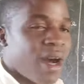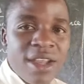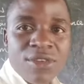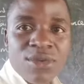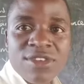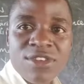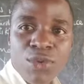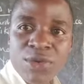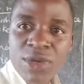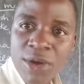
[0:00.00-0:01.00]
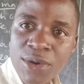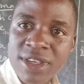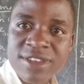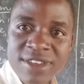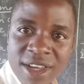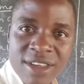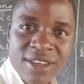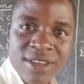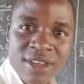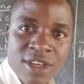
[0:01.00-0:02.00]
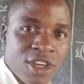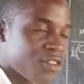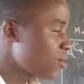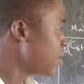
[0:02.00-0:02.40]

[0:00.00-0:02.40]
banana juice is what we are calling starch. So